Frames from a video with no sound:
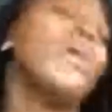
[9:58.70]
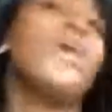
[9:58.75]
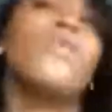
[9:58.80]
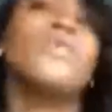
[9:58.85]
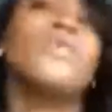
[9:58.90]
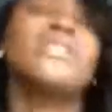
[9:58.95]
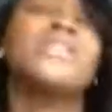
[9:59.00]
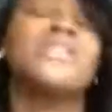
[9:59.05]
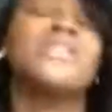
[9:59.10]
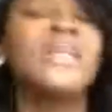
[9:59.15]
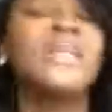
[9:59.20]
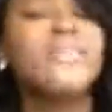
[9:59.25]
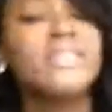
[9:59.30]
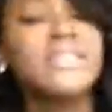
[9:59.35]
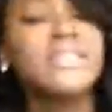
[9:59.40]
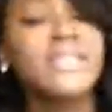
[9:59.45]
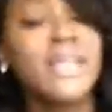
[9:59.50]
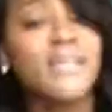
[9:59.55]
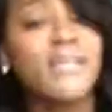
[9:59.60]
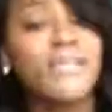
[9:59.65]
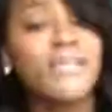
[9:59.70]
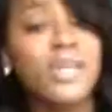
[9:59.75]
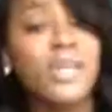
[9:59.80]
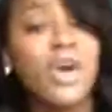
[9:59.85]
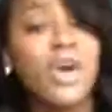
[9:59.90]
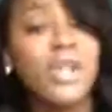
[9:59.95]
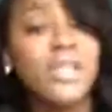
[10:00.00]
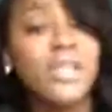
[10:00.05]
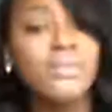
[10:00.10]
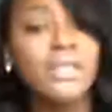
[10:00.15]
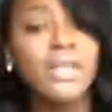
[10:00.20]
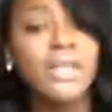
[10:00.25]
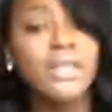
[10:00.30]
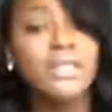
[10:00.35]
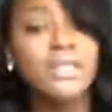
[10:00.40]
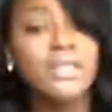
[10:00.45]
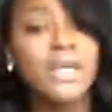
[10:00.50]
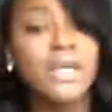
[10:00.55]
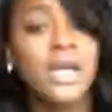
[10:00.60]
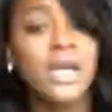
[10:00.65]
Reason I give it a 7, only
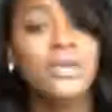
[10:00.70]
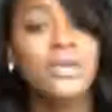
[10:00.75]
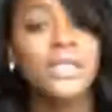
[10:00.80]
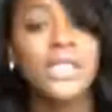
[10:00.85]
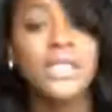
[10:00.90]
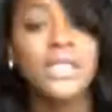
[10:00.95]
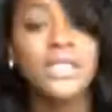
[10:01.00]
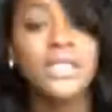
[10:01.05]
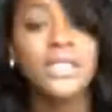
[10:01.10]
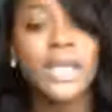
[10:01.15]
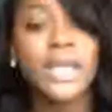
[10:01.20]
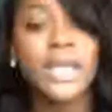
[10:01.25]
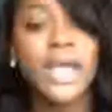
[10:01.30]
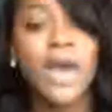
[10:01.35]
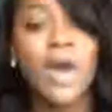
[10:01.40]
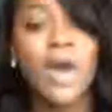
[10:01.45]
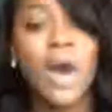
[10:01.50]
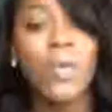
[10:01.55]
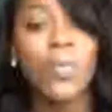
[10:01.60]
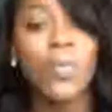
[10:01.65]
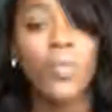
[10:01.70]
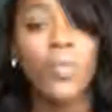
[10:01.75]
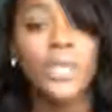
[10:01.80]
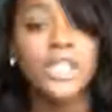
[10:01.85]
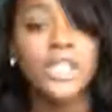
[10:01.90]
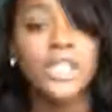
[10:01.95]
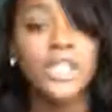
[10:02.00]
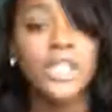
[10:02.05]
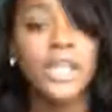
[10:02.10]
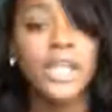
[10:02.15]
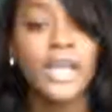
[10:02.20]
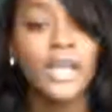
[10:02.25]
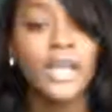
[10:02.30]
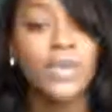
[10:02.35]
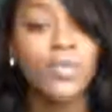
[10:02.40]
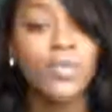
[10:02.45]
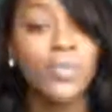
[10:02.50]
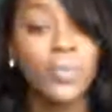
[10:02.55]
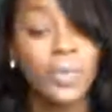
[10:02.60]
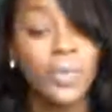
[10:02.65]
because the color didn't take how I wish that
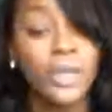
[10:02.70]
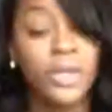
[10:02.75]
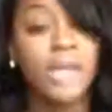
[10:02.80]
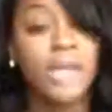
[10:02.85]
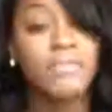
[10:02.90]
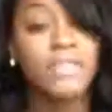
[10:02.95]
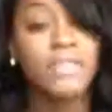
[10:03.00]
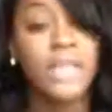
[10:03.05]
it would have